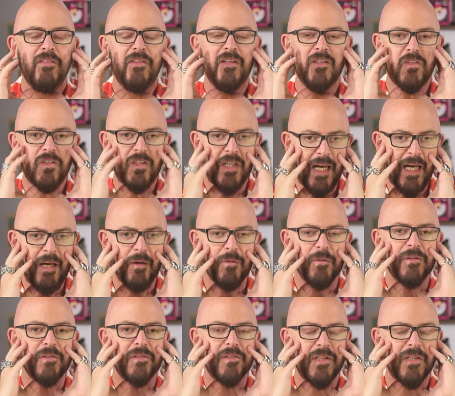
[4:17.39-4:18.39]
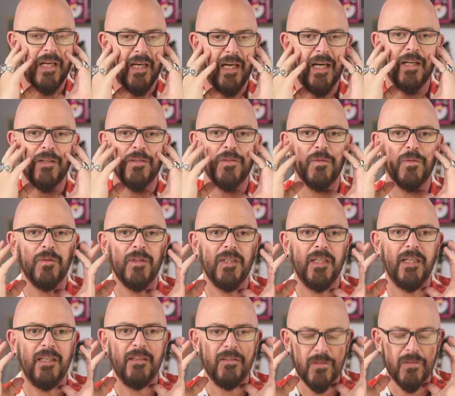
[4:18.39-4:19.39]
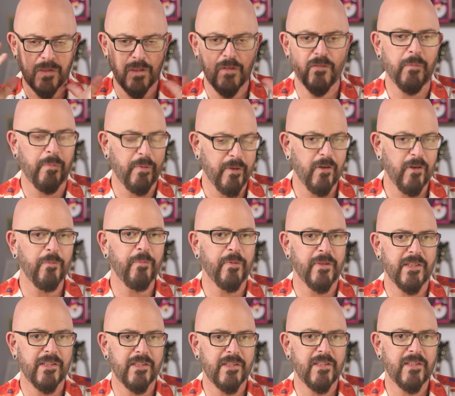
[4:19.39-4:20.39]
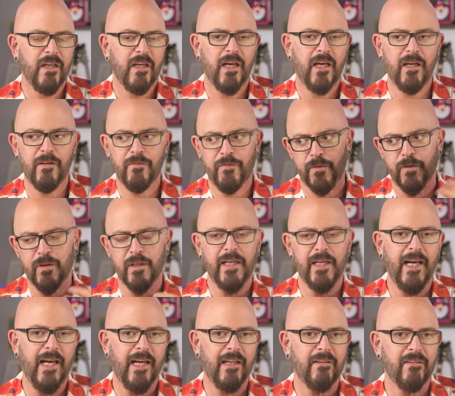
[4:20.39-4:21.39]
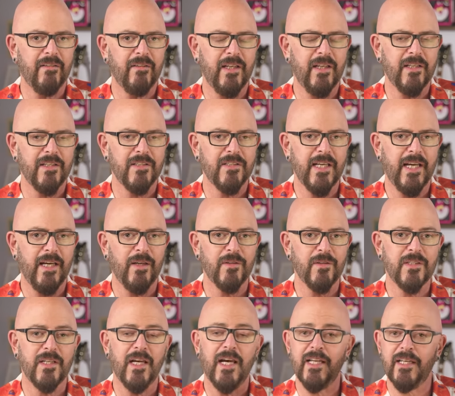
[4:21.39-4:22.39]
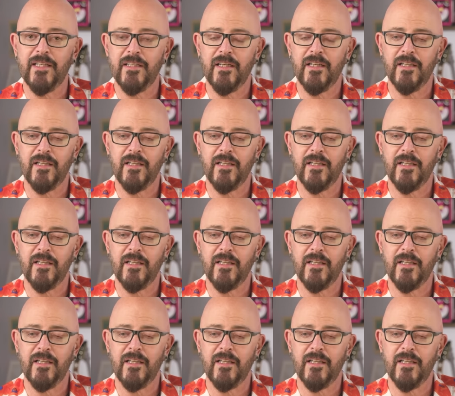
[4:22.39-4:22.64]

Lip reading: The jowls actually serve a purpose for a cat that is outside and